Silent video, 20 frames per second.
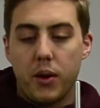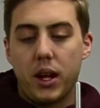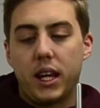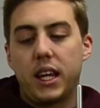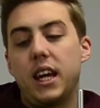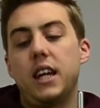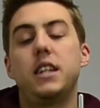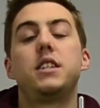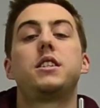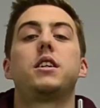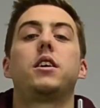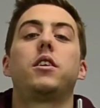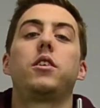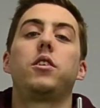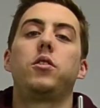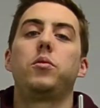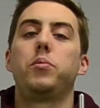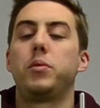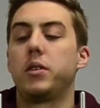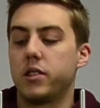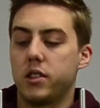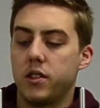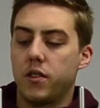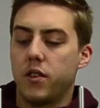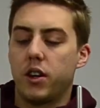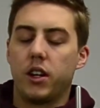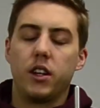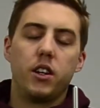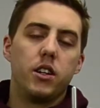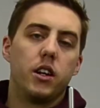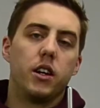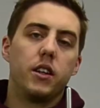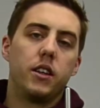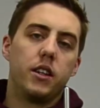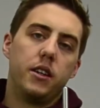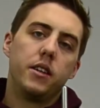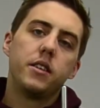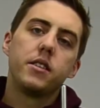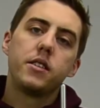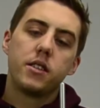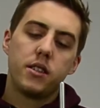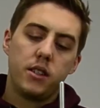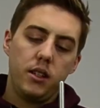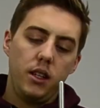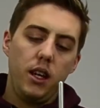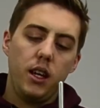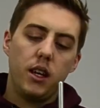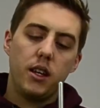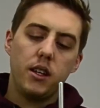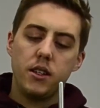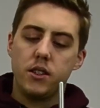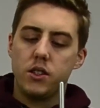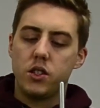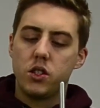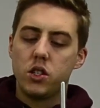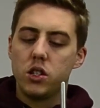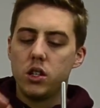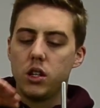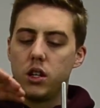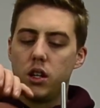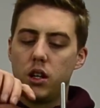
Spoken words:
I can tell you, because I've already done this, is